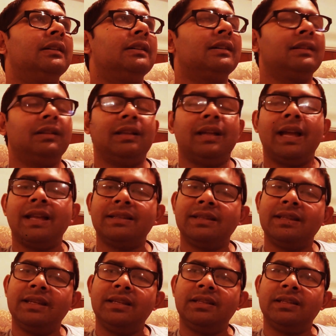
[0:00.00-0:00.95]

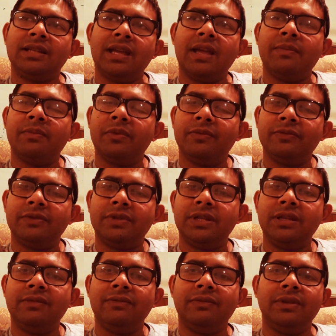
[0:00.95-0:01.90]
classic type of
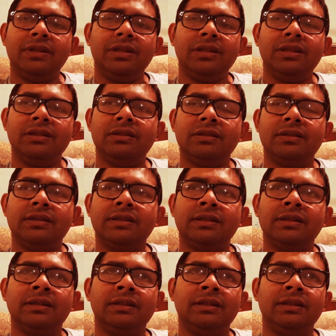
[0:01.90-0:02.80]
TVs